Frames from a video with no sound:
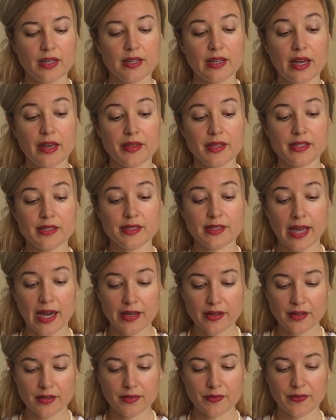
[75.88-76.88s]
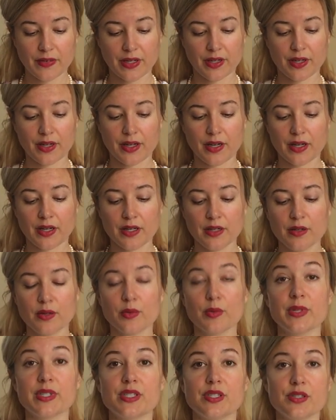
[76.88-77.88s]
Now the Saturn finger,
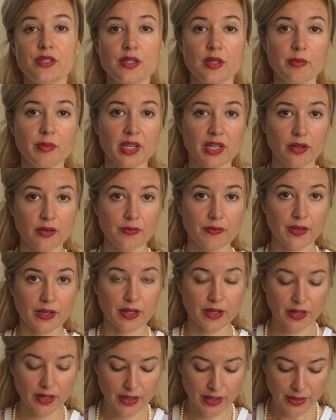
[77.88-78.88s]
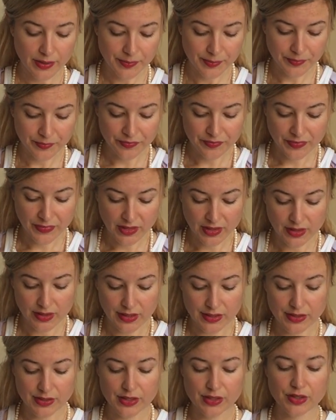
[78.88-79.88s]
which is the middle finger,
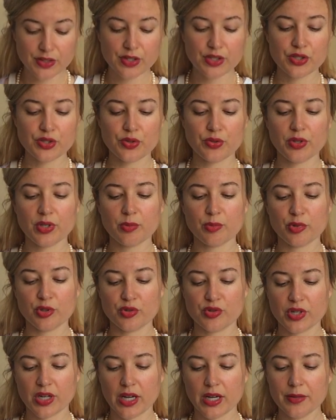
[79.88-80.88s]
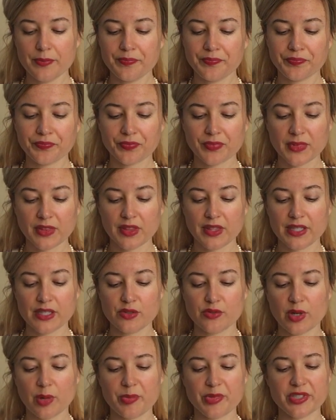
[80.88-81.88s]
this is the Shuni Mudra.
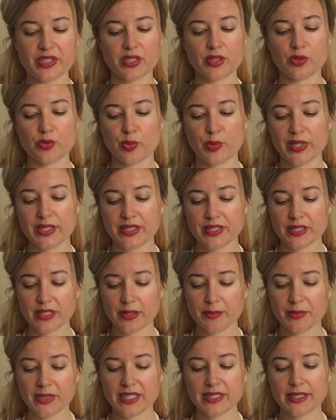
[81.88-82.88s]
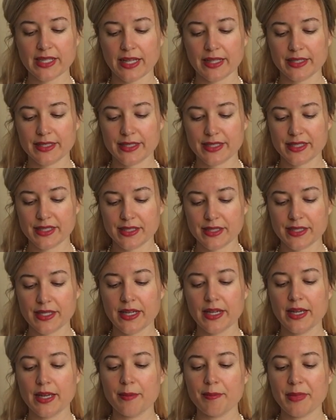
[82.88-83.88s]
This represents wisdom, intelligence,
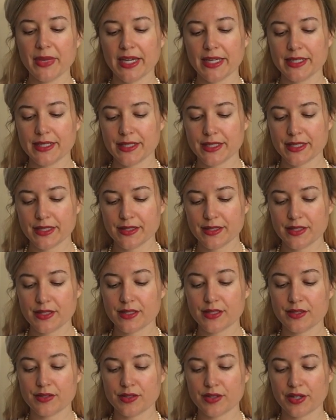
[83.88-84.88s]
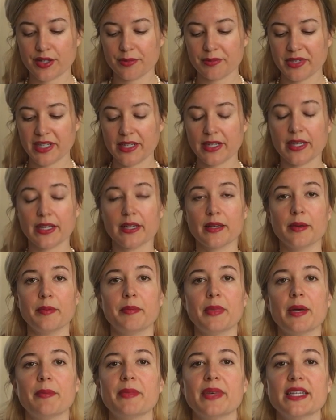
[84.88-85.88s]
patience, discernment, and
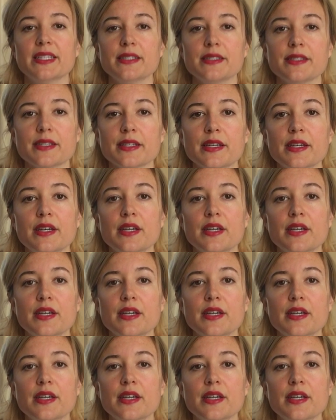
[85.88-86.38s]
commitment.